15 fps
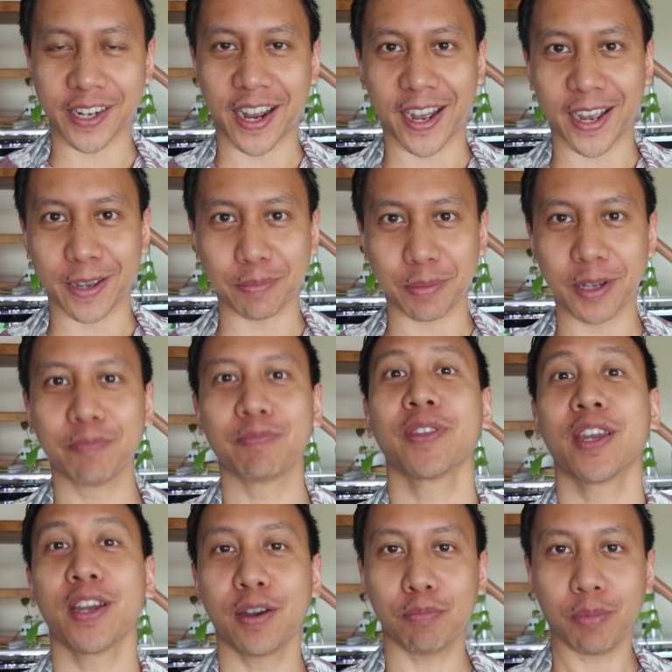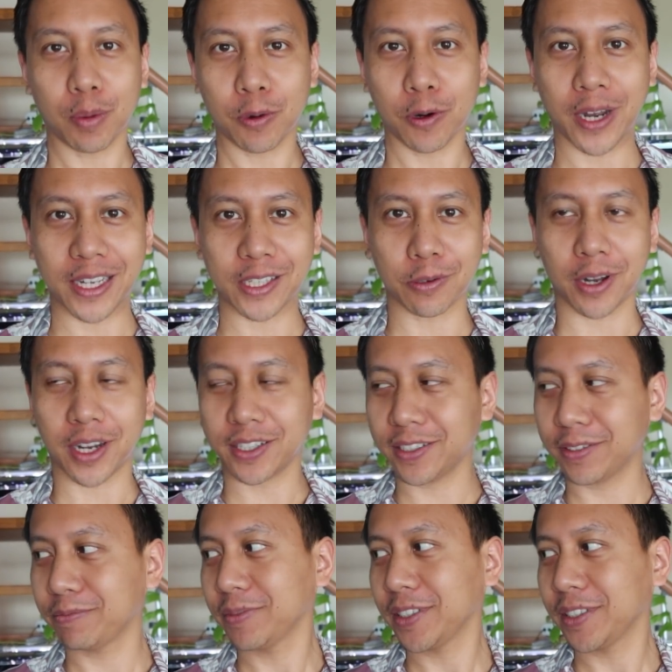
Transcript: time. Mabuhay Squad,